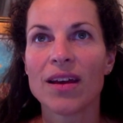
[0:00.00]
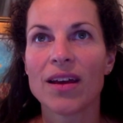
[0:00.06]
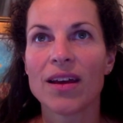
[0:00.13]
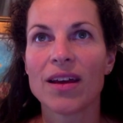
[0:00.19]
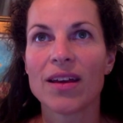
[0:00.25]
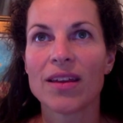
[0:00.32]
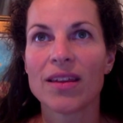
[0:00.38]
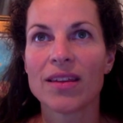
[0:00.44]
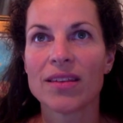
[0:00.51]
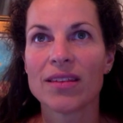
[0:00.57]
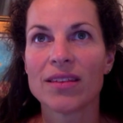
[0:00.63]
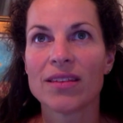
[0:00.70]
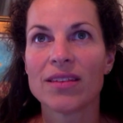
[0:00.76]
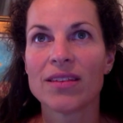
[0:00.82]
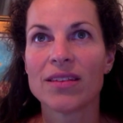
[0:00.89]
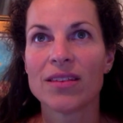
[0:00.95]

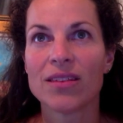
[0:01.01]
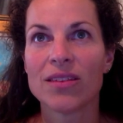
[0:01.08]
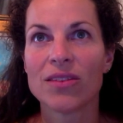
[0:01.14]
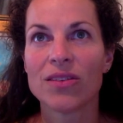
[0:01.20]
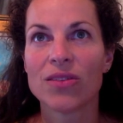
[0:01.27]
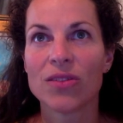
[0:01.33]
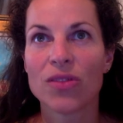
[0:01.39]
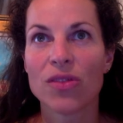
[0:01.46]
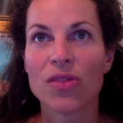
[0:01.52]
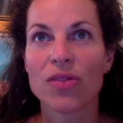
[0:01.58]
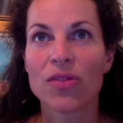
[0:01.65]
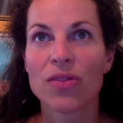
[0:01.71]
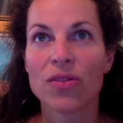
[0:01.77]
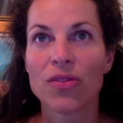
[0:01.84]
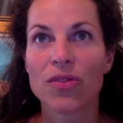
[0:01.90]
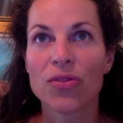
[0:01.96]
And
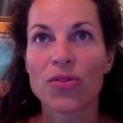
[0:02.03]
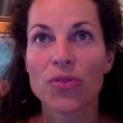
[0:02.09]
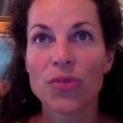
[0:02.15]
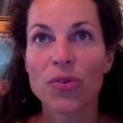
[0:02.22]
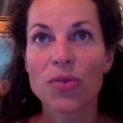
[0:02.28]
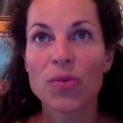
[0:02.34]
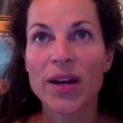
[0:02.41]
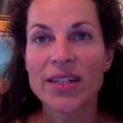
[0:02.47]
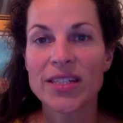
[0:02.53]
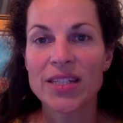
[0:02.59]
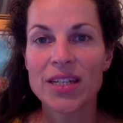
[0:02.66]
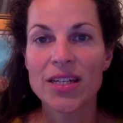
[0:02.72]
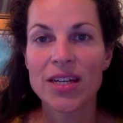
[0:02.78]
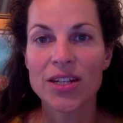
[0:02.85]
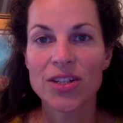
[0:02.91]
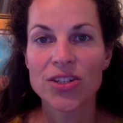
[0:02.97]
through my
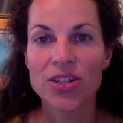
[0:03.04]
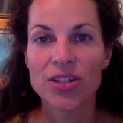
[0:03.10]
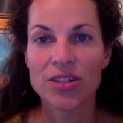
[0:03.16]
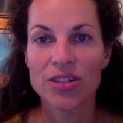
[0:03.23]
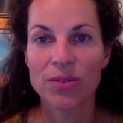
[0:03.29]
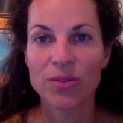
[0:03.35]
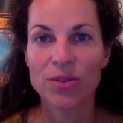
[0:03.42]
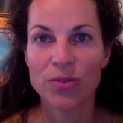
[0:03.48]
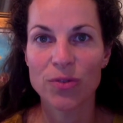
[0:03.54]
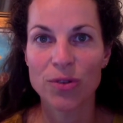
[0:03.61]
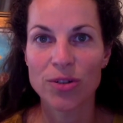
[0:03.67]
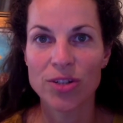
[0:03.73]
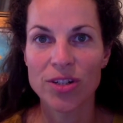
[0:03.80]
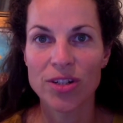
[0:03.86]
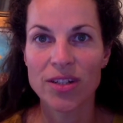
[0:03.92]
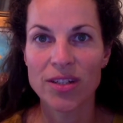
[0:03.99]
teenage years, I was
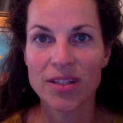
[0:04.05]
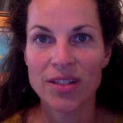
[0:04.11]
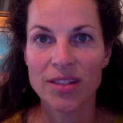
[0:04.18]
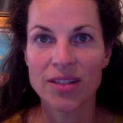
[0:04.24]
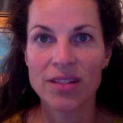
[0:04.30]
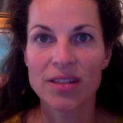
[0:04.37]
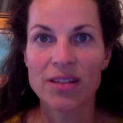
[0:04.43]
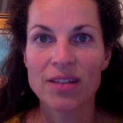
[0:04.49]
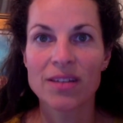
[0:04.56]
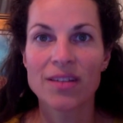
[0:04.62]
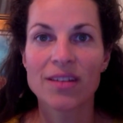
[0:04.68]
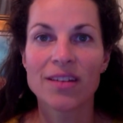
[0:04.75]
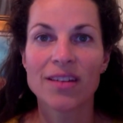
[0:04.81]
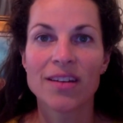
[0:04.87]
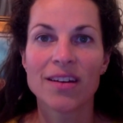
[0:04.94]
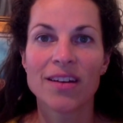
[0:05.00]
fortunate to see
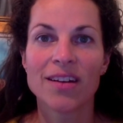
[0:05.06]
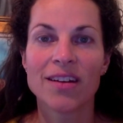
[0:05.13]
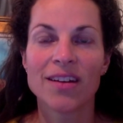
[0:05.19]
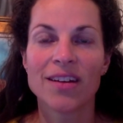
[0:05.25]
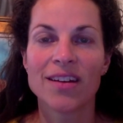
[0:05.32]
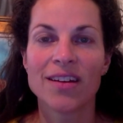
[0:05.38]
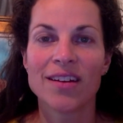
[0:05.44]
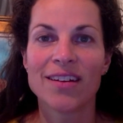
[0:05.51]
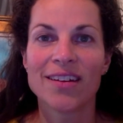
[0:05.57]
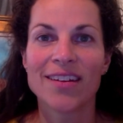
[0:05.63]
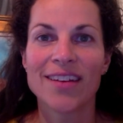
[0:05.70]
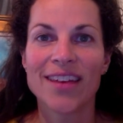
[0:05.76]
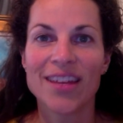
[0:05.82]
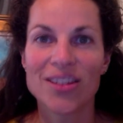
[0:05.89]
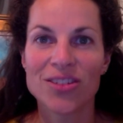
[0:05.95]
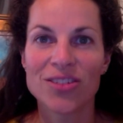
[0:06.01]

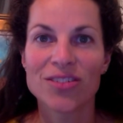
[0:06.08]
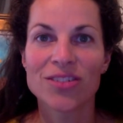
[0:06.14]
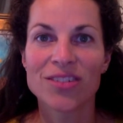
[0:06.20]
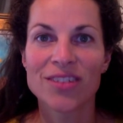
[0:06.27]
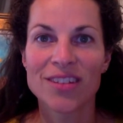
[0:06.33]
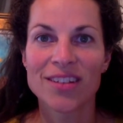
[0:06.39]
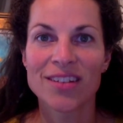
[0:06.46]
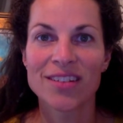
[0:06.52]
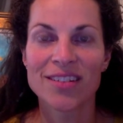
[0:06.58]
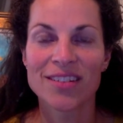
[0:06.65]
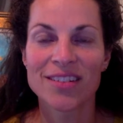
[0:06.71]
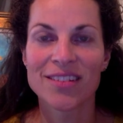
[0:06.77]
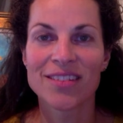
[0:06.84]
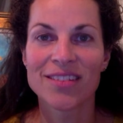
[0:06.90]
angels and